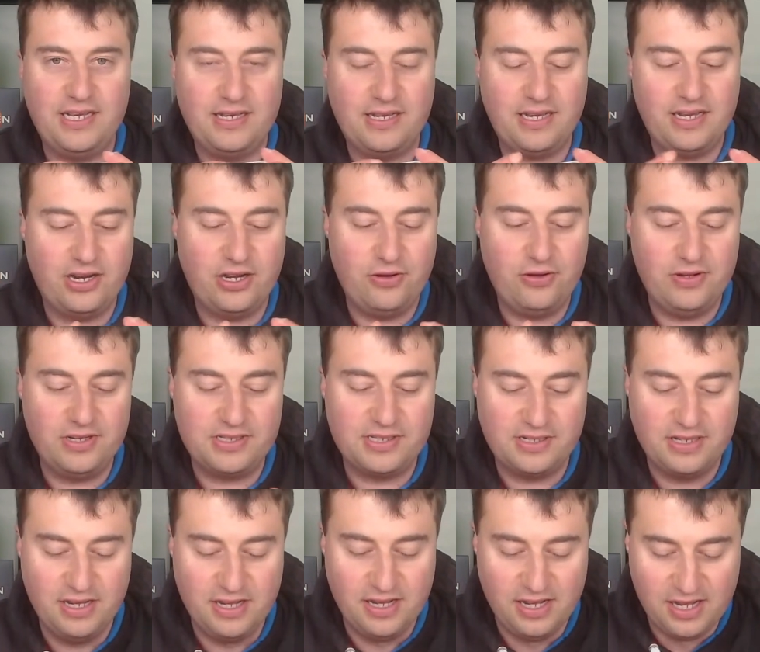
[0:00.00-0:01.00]
You know, it's
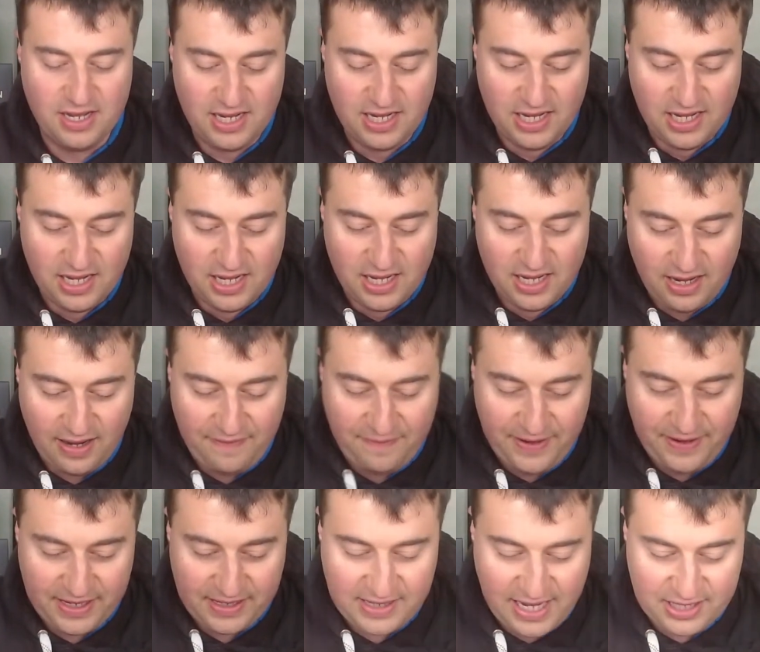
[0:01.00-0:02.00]
I
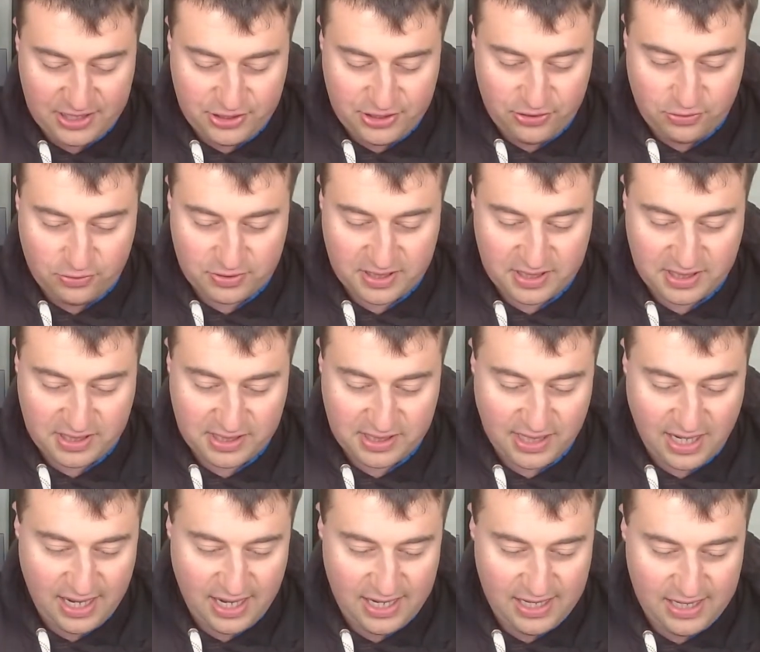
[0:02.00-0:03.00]
think the actual
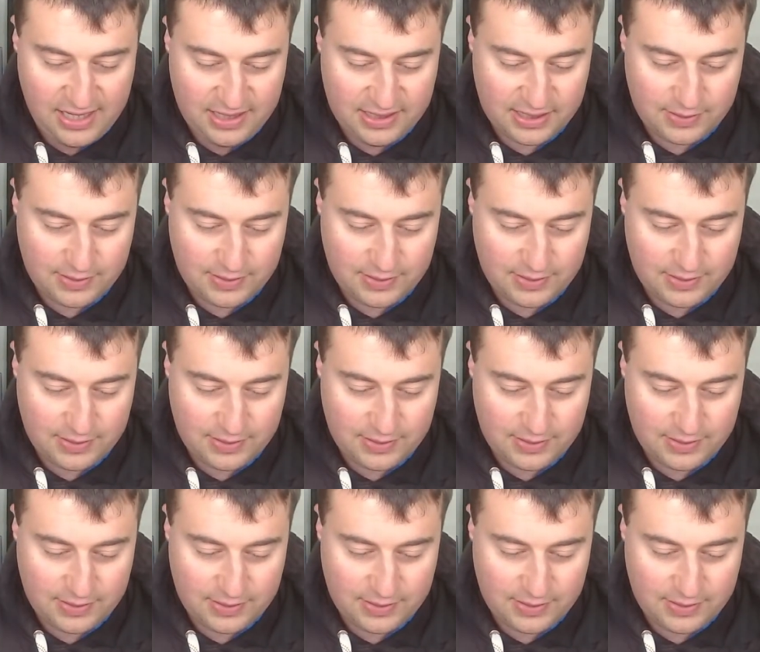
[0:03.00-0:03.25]
size is